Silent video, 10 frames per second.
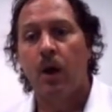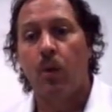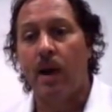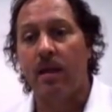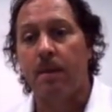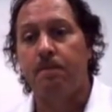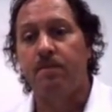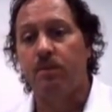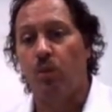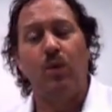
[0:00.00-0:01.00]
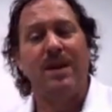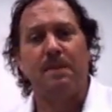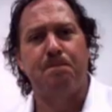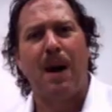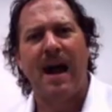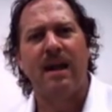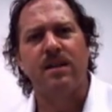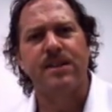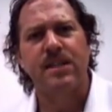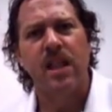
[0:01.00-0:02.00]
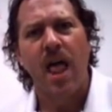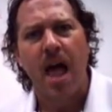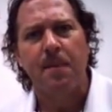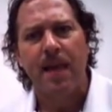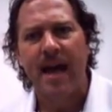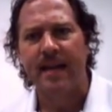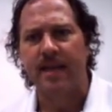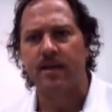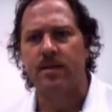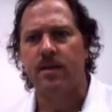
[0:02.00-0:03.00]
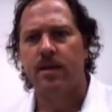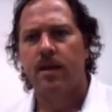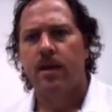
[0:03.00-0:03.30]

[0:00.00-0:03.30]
Well, what a pile of slime that is.